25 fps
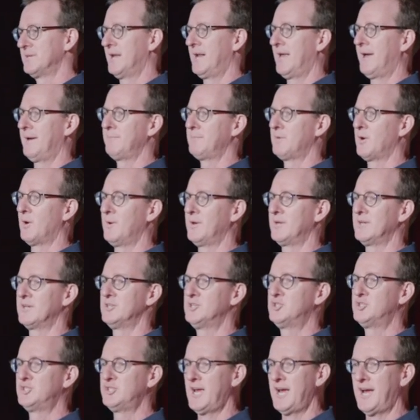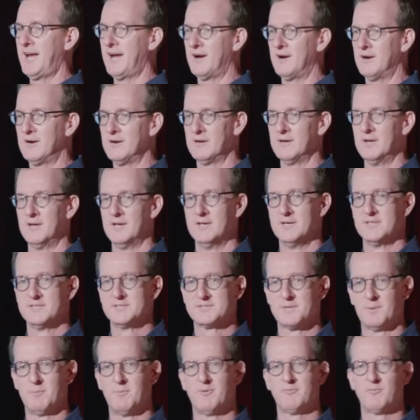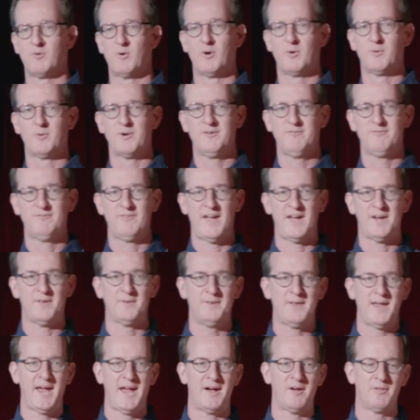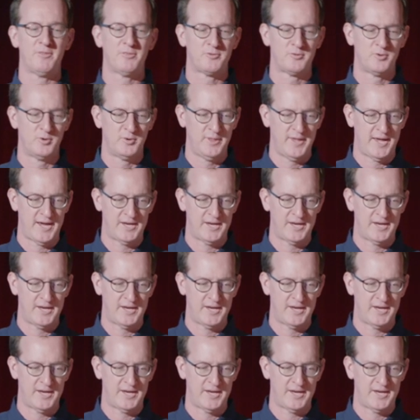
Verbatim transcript: And I'm going to share some of what we found out through